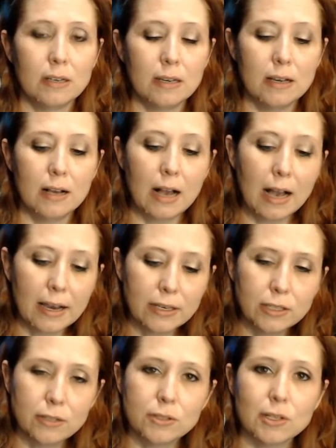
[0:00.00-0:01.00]
I
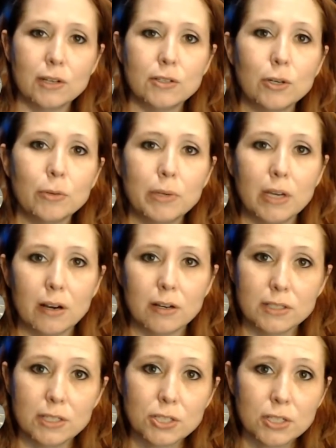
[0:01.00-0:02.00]
use Adobe
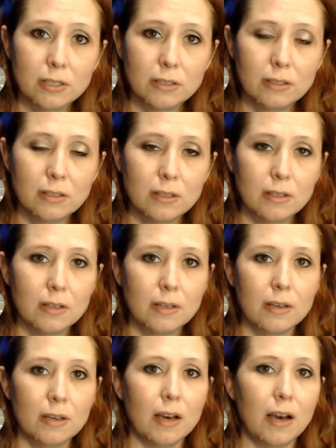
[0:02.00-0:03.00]
Audition,
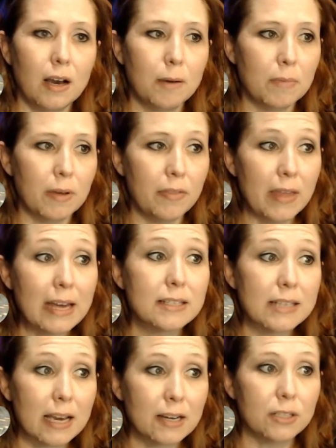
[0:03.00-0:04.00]
and that is
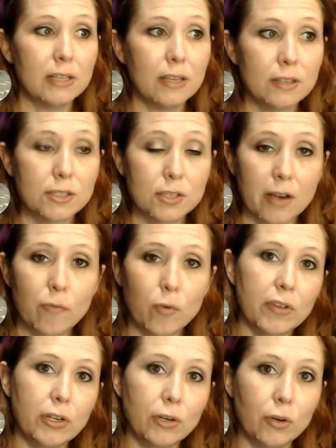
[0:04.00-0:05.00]
actually the software that
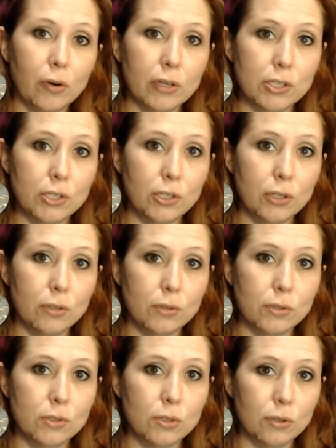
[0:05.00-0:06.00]
you're going to use
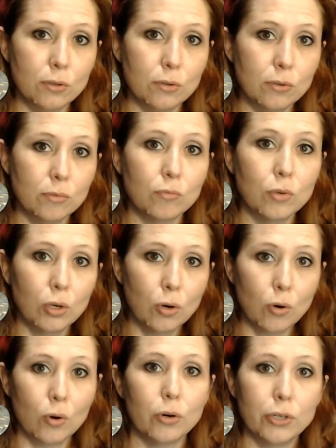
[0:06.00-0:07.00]
to
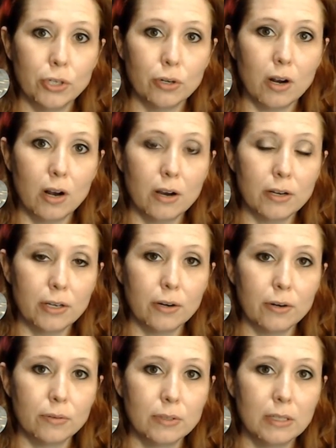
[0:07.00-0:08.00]
record your audio.
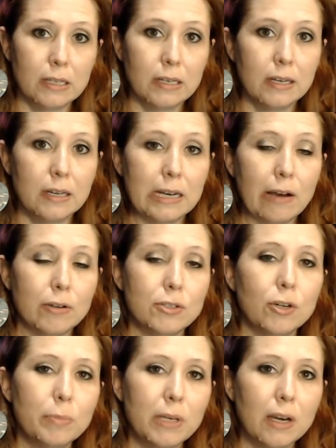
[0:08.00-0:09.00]
Now,
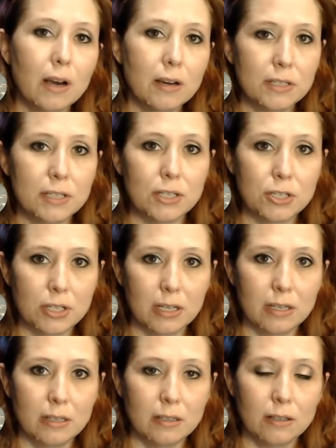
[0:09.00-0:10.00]
Adobe
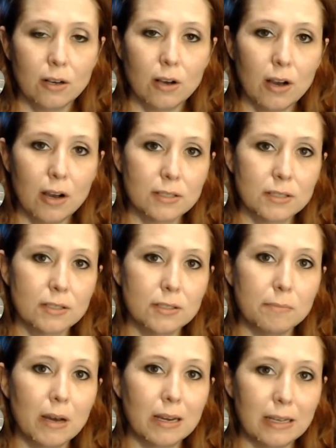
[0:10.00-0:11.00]
Audition costs
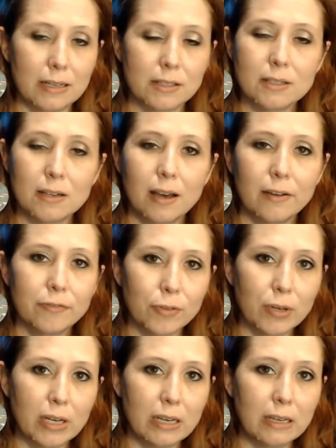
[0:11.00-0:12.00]
money. It's not free.